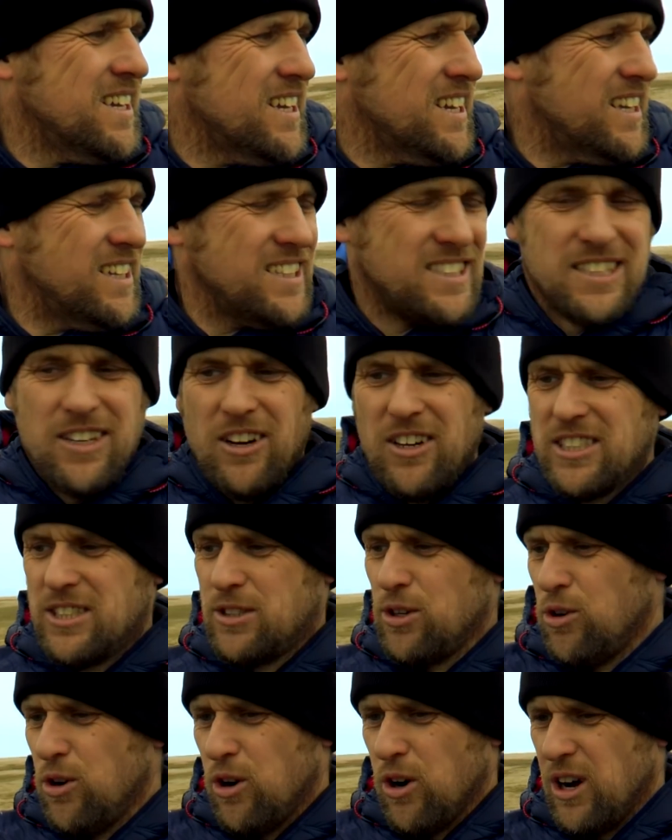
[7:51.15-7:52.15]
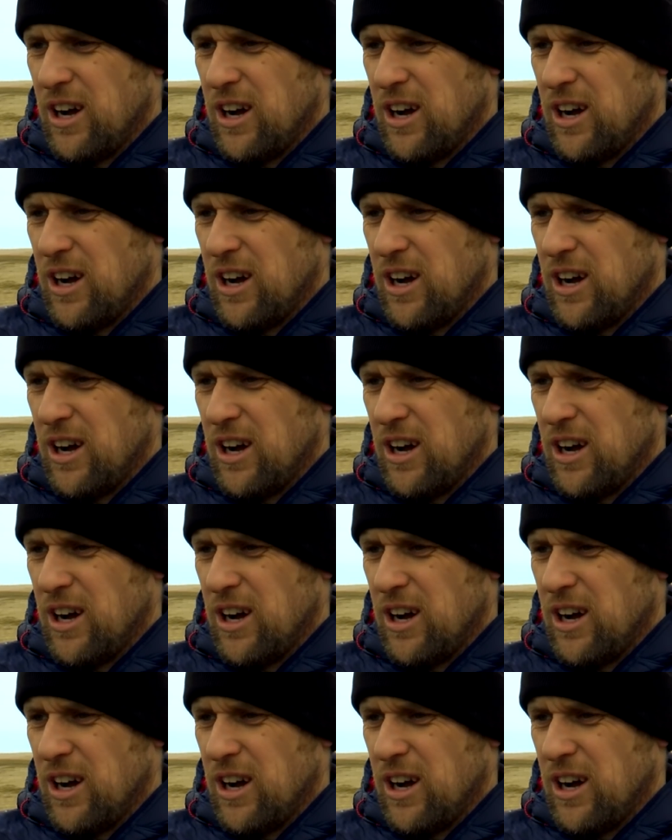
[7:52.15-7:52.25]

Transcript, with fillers: It is a nice tour.